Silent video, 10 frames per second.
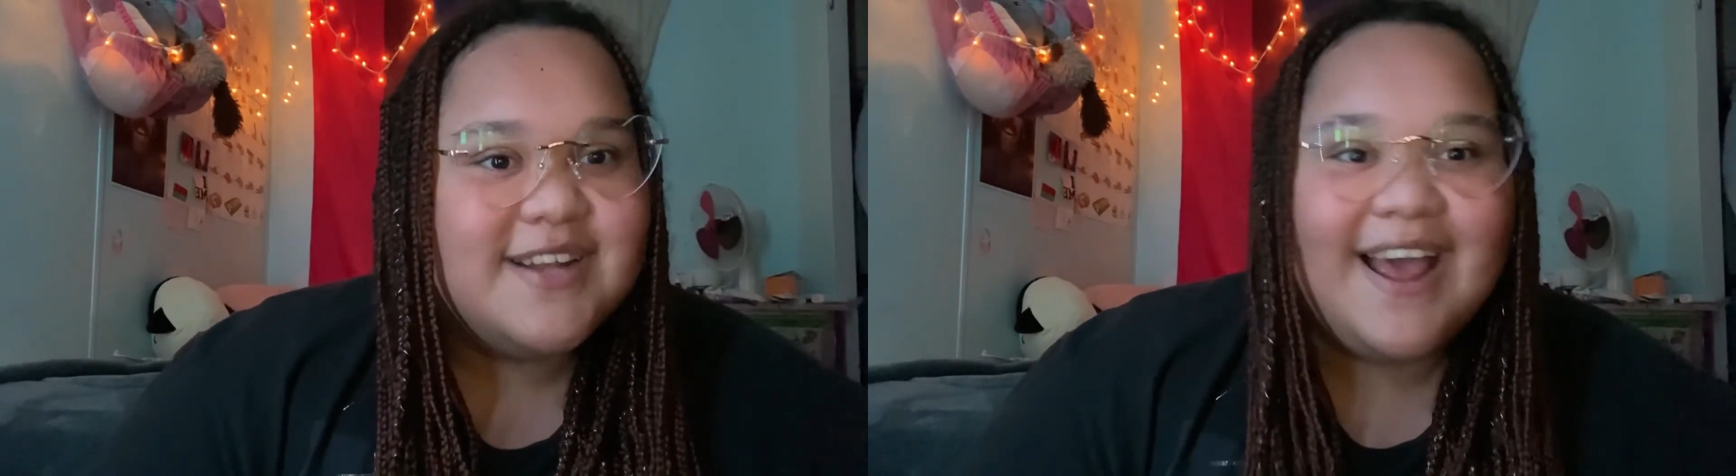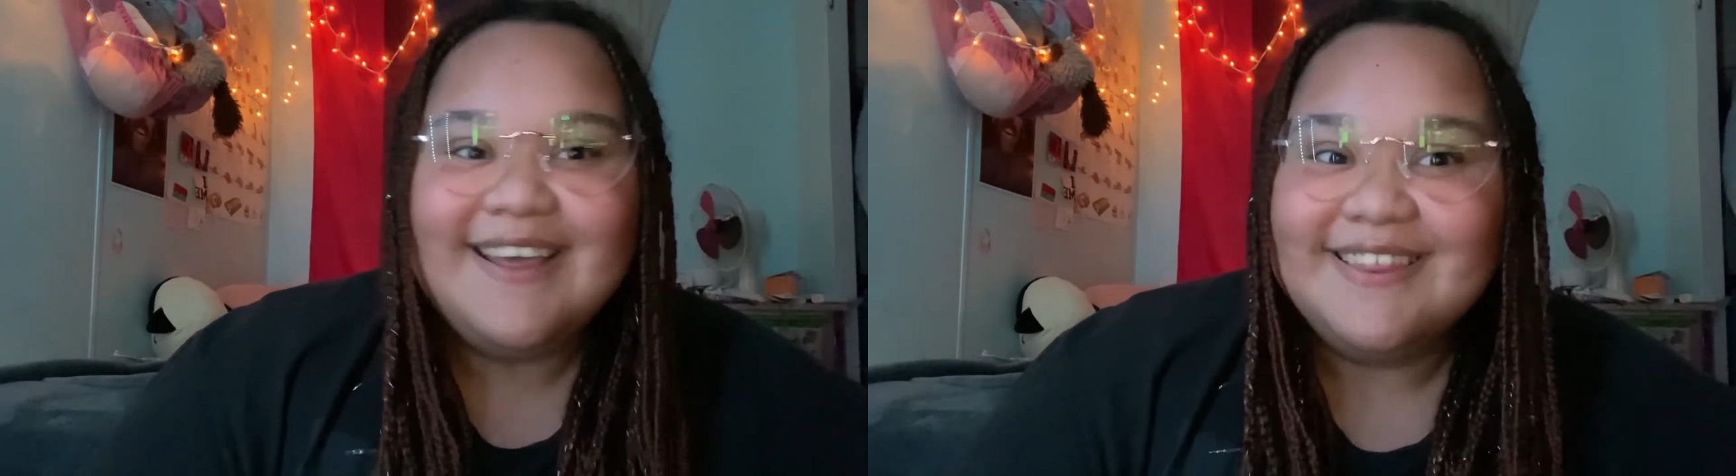
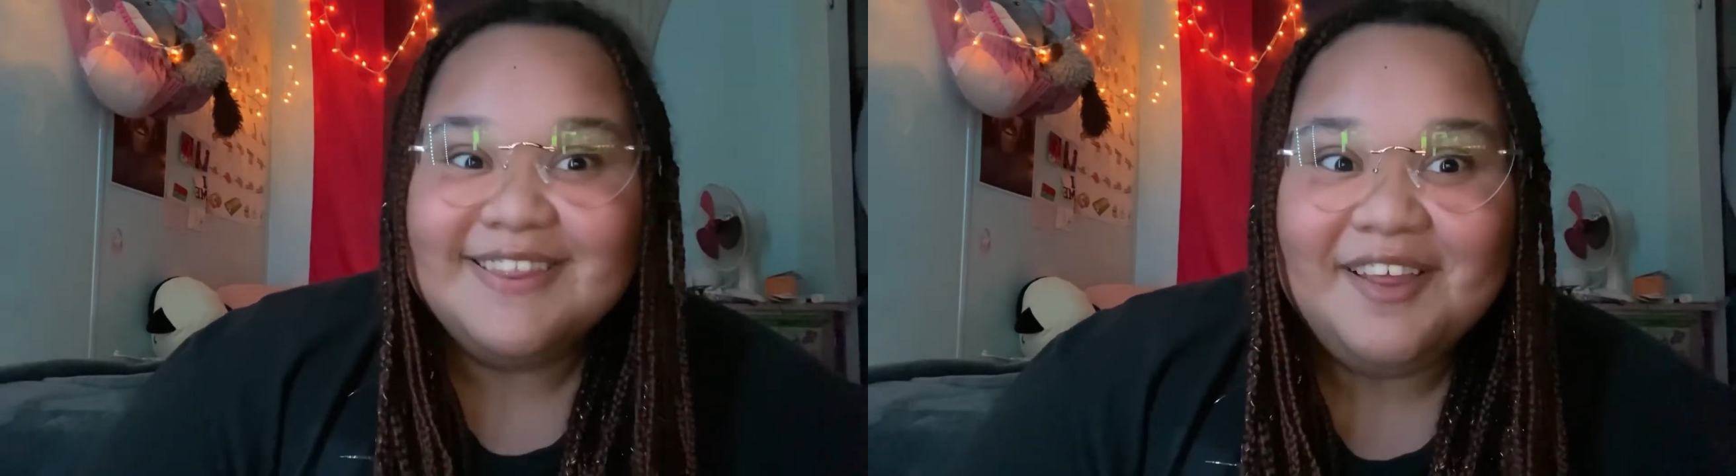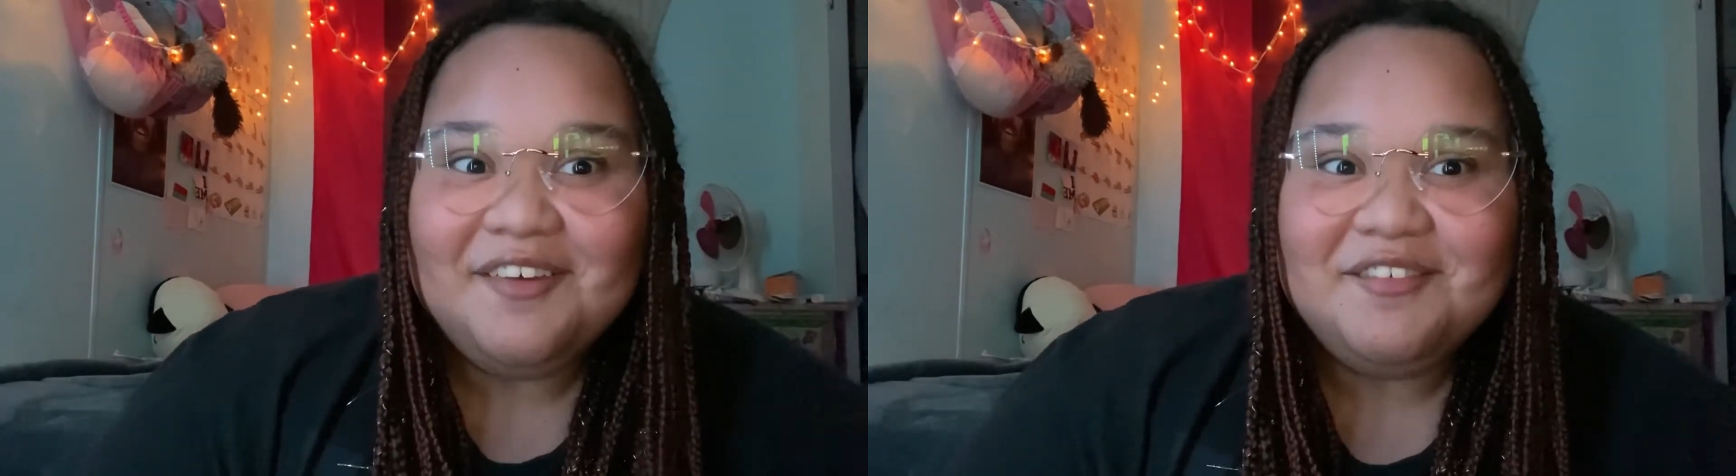I
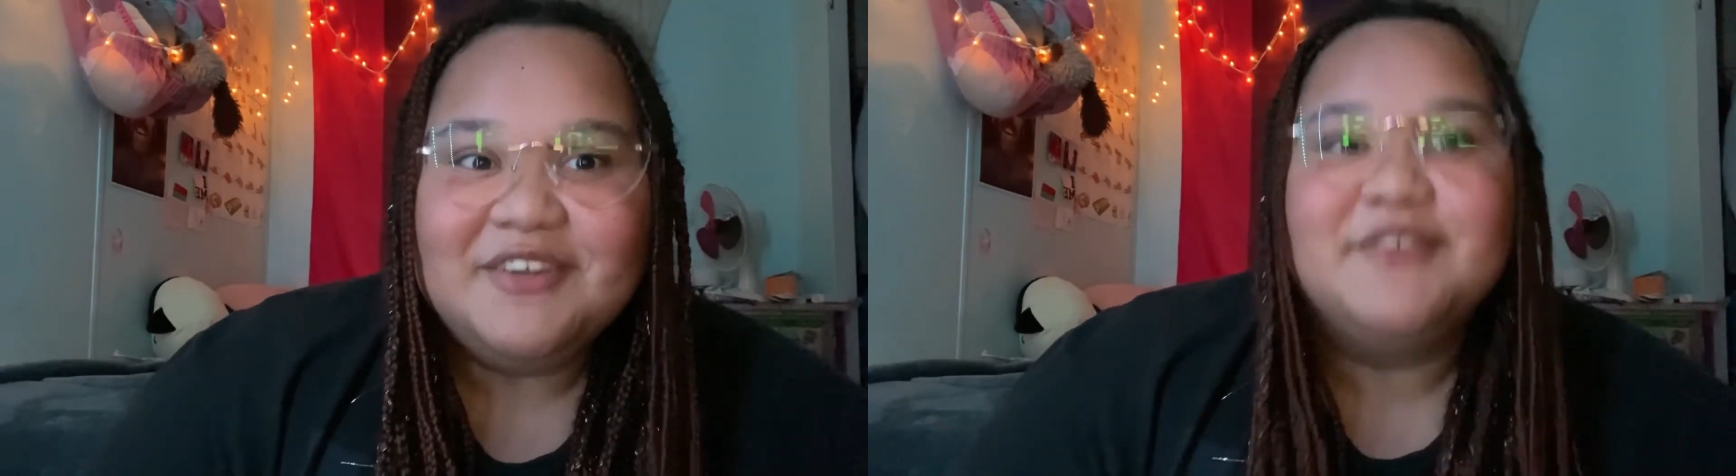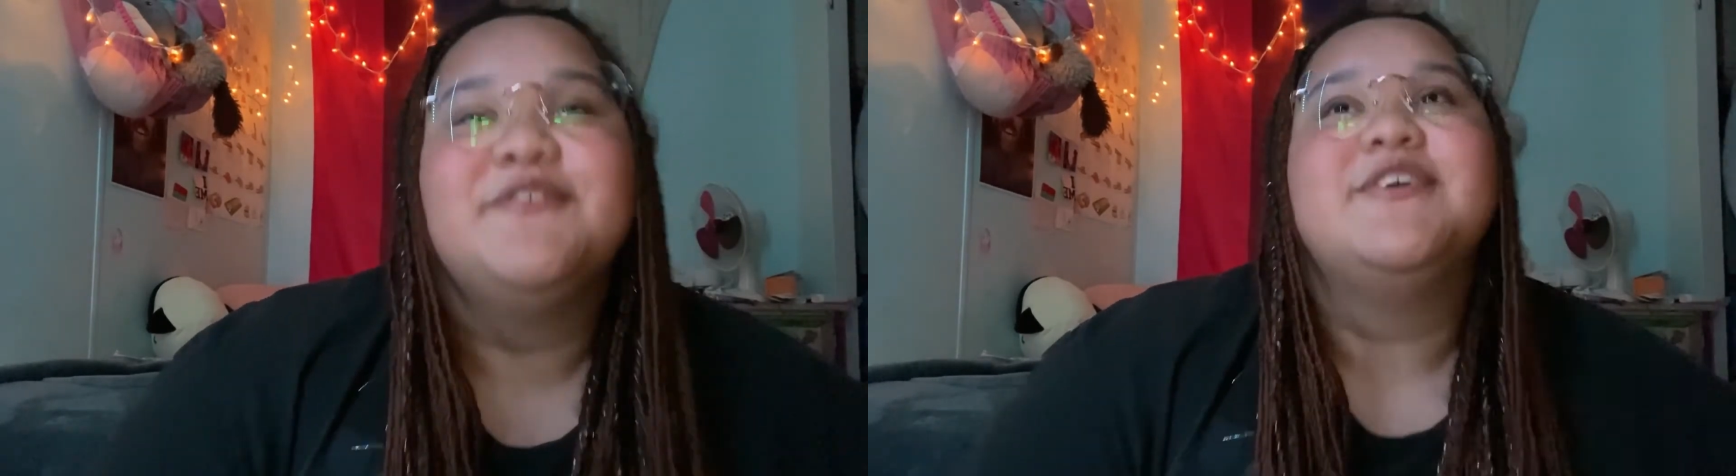love
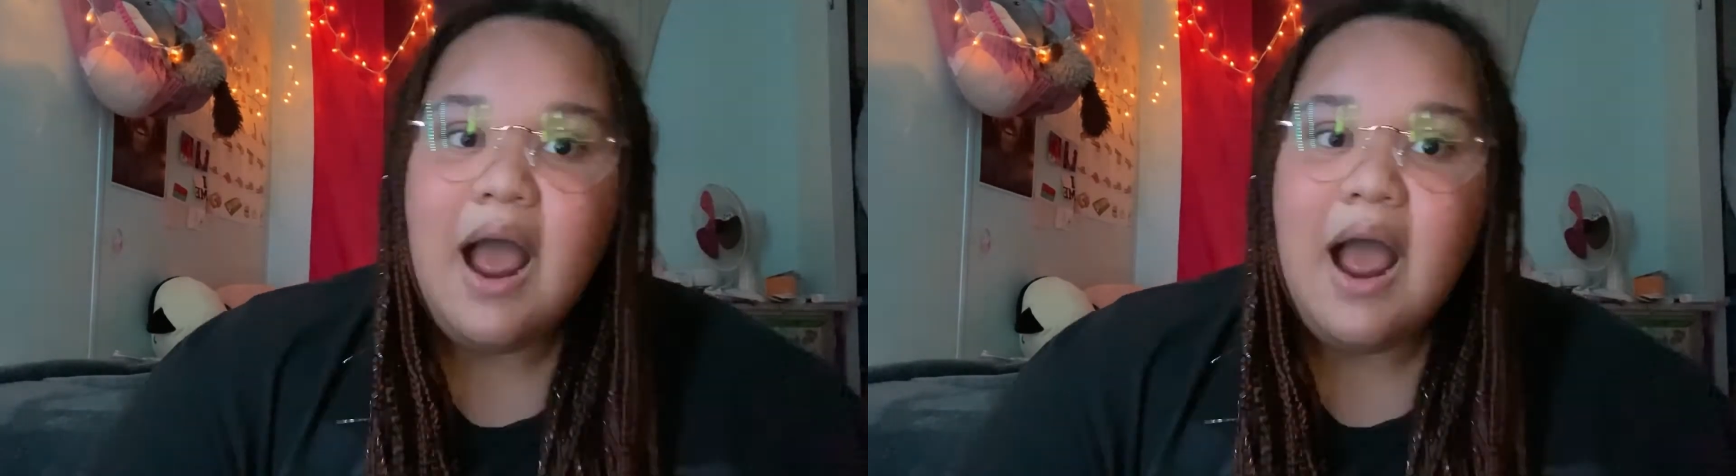Tears for Fears.